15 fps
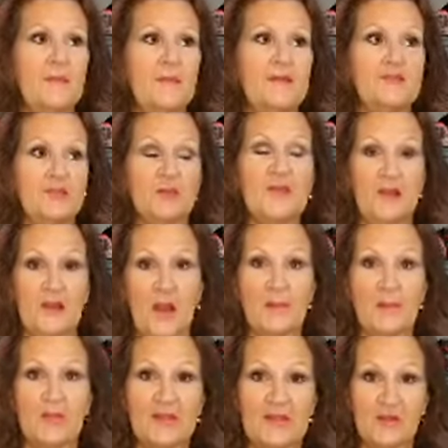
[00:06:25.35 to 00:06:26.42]
it took me a
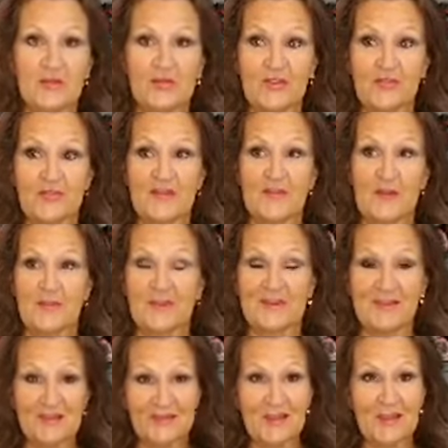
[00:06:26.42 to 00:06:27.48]
couple of years to save up
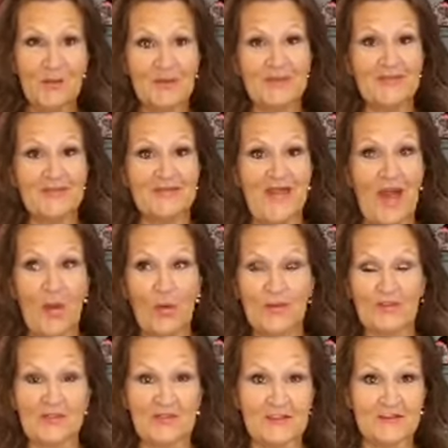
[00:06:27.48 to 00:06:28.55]
because this thing was
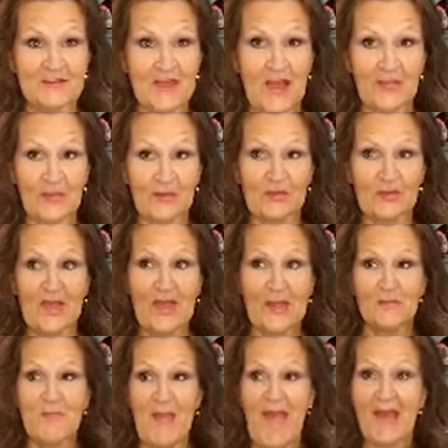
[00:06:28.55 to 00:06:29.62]
thousands of dollars
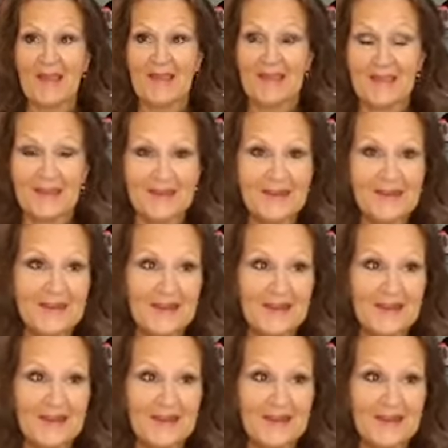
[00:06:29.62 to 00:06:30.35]
back in